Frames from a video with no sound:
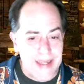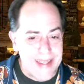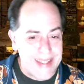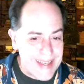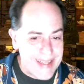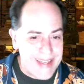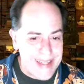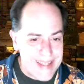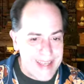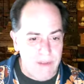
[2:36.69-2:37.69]

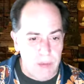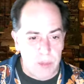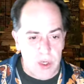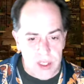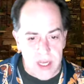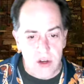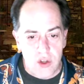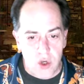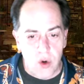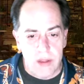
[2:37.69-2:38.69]

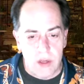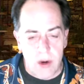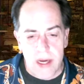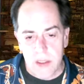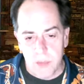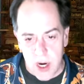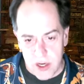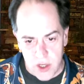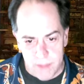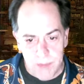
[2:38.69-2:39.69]
67% during the Great
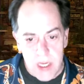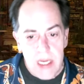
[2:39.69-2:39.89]
Depression.